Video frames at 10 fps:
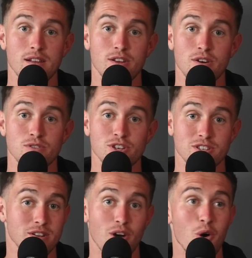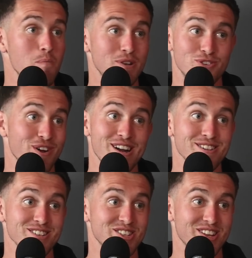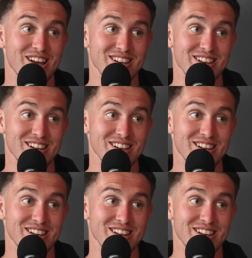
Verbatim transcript: You know, just an open trialist kind